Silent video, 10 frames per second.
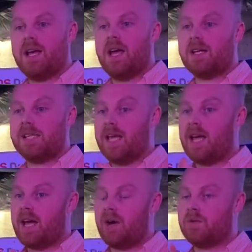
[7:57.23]

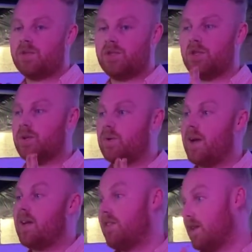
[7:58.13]
Sahir House do
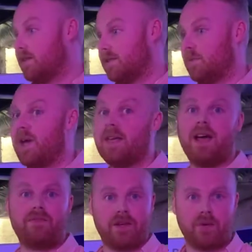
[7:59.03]
an event where they
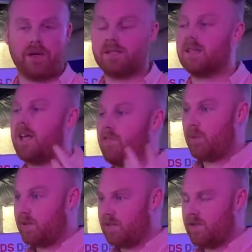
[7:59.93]
have the quilts and they
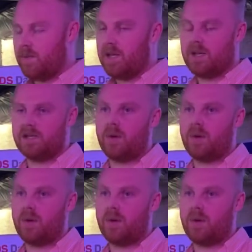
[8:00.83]
positive speakers.